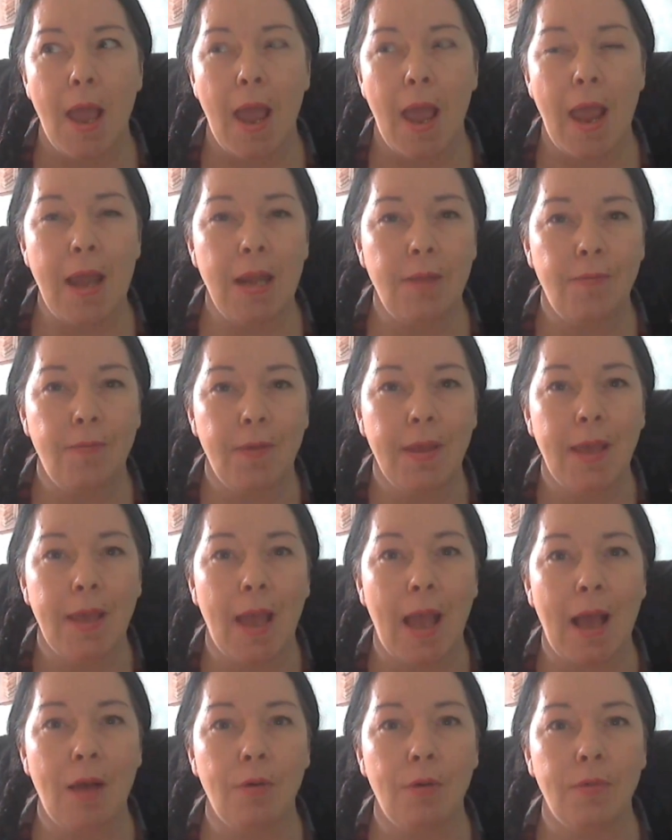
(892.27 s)
anything
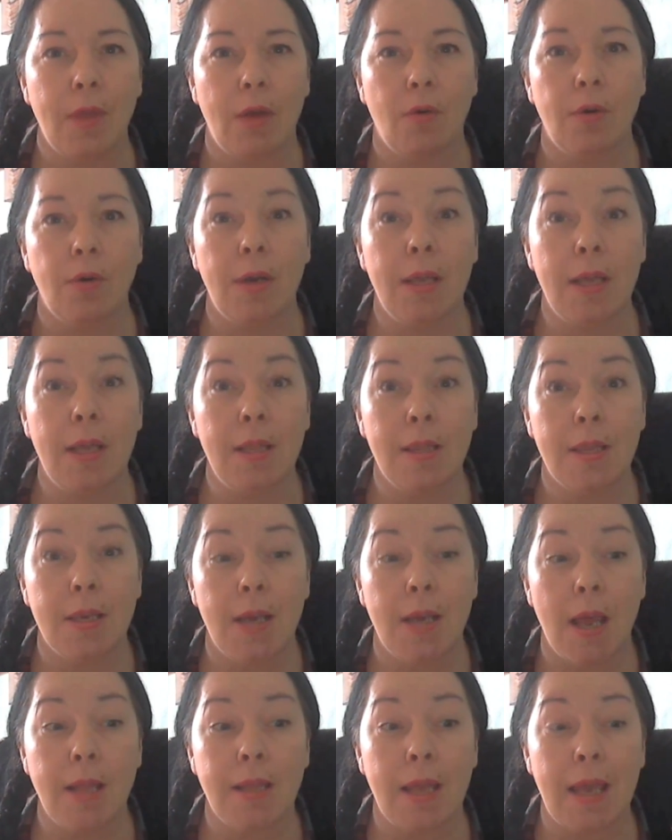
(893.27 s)
out there on the
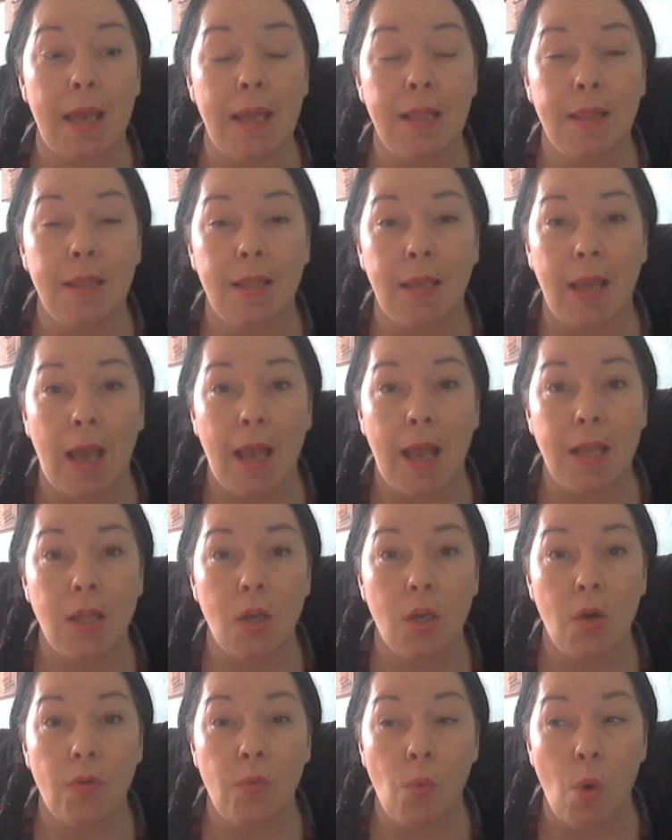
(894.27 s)
internet
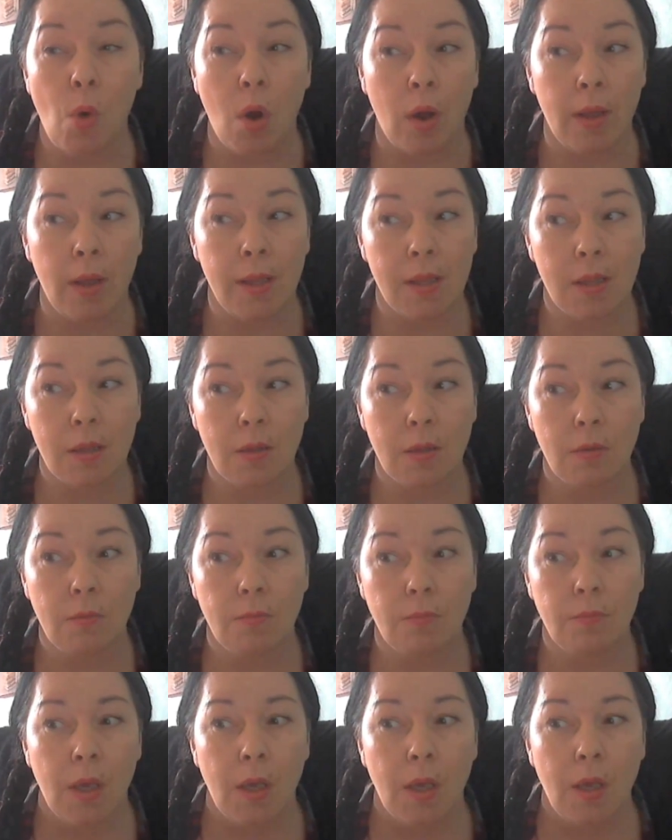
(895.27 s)
indicating otherwise.
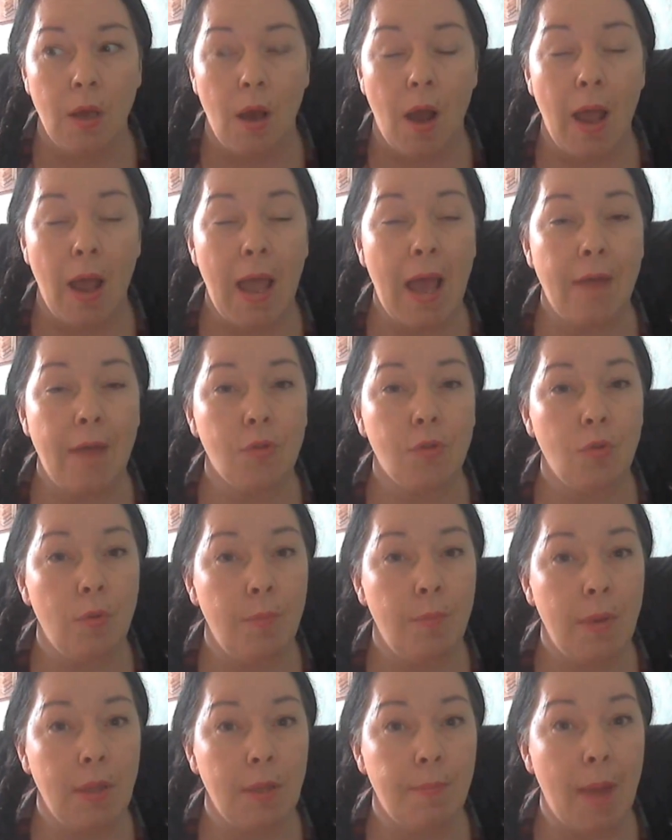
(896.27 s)
I have to
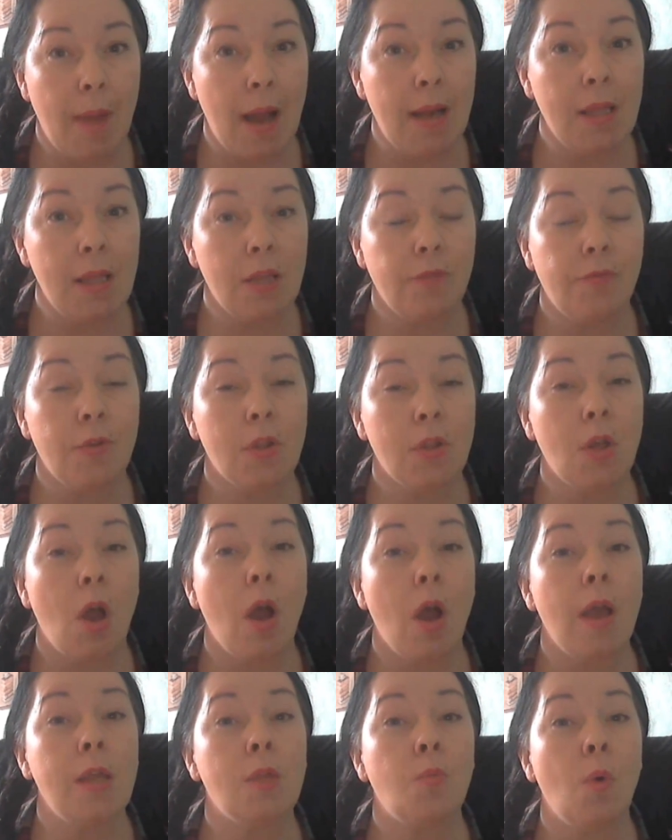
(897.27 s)
admit the Palace of
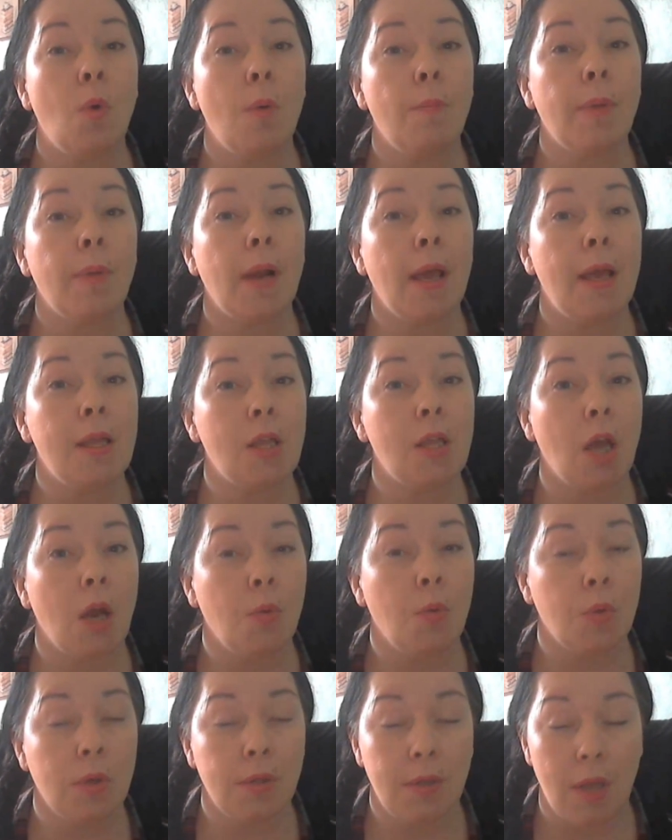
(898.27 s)
Versailles is one place I
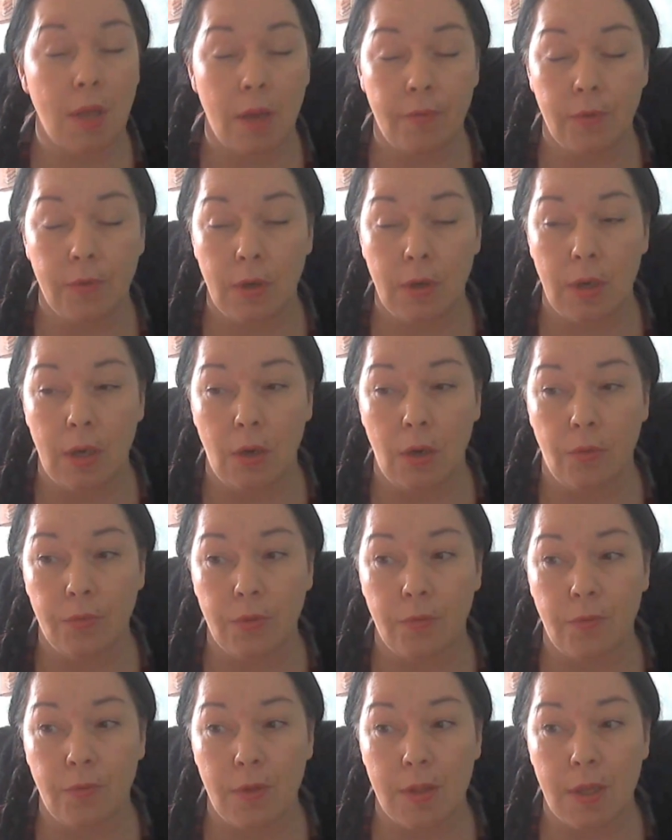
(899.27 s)
would definitely love
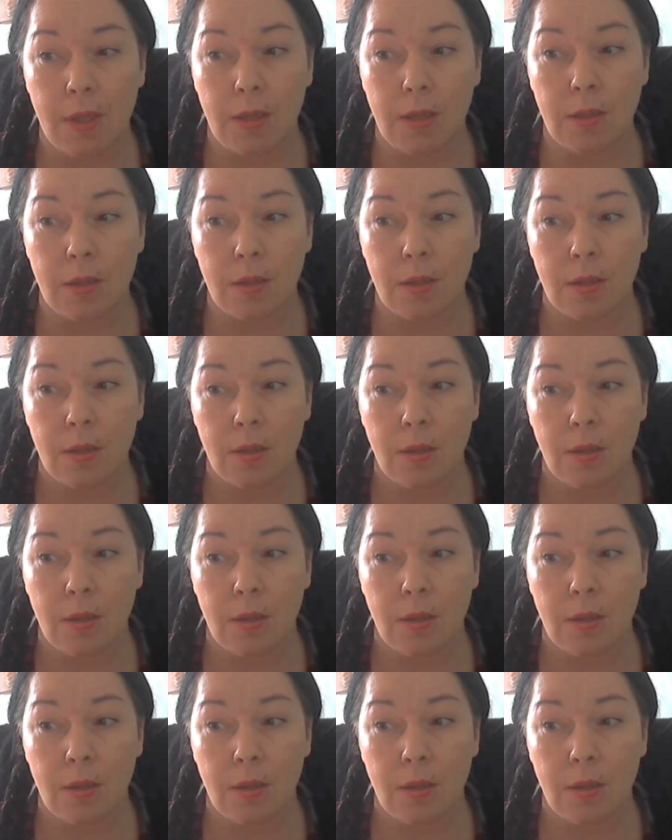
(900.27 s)
to visit.